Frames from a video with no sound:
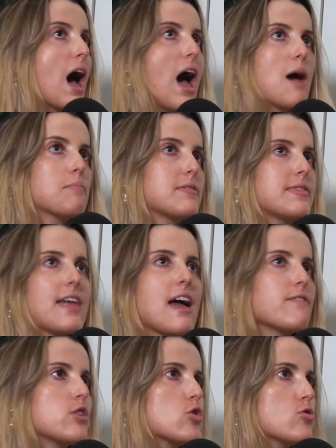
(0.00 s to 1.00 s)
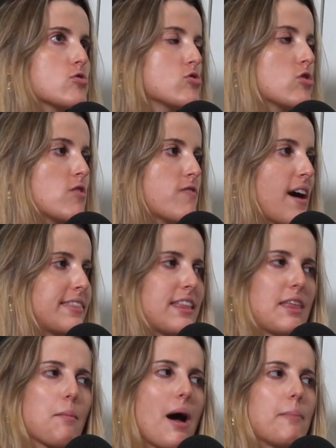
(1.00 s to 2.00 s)
They've alluded to the fact
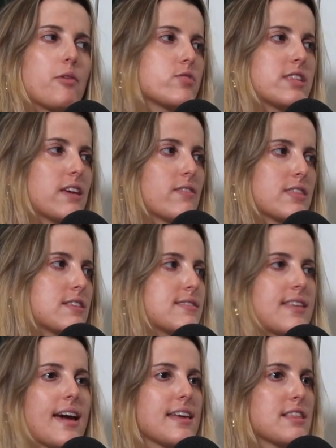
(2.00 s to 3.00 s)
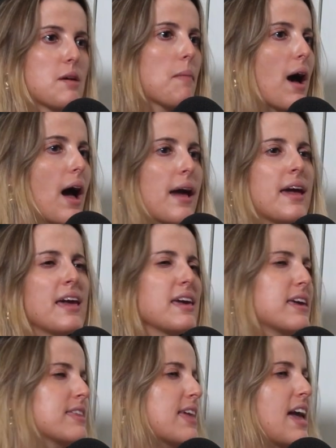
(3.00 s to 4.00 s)
that they might be receiving this data by
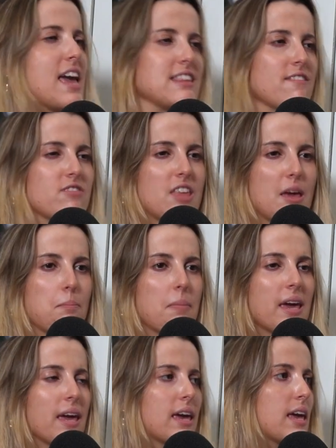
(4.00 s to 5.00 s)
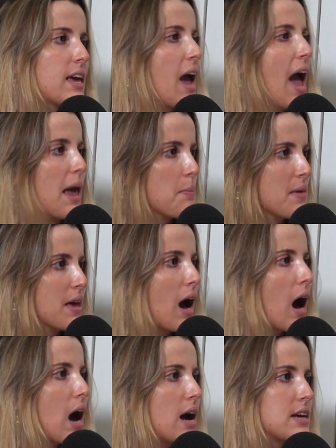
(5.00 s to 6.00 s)
either SFTP,
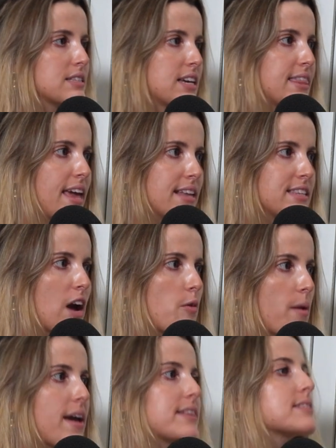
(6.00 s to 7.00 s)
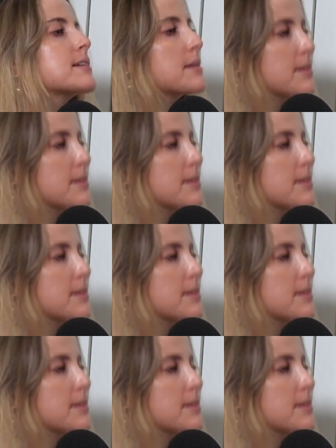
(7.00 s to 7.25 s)
APIs, Connect Direct.